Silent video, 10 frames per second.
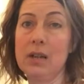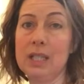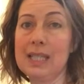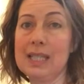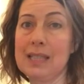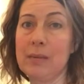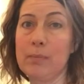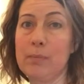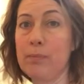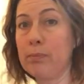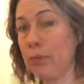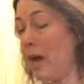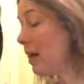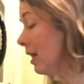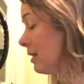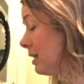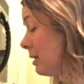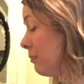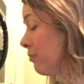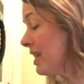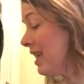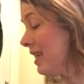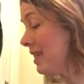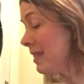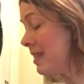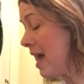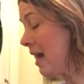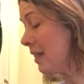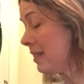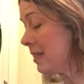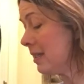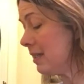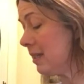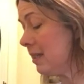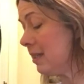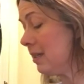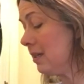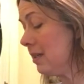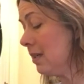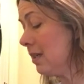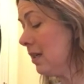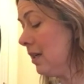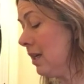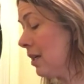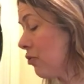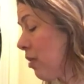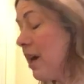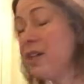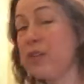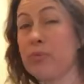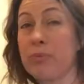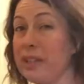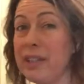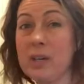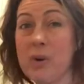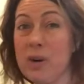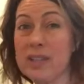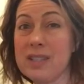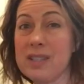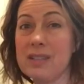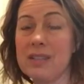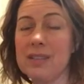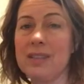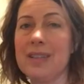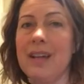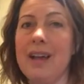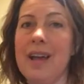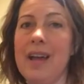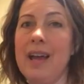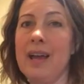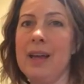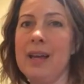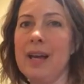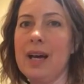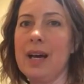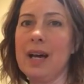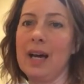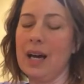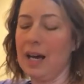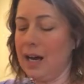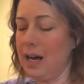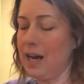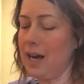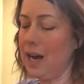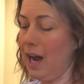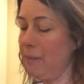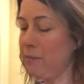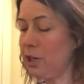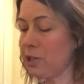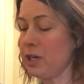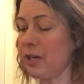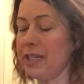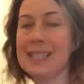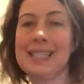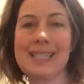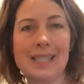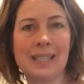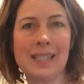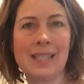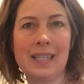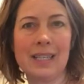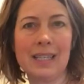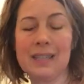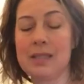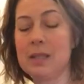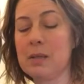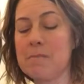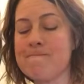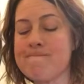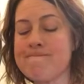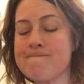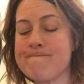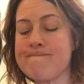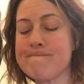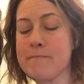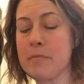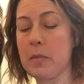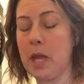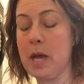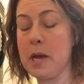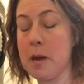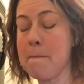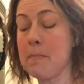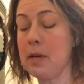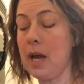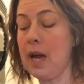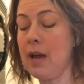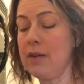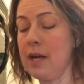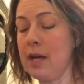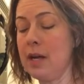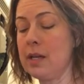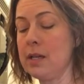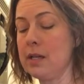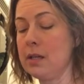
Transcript: on this product is that it grinds really coarse, and I'm not sure how consistent it is. I haven't had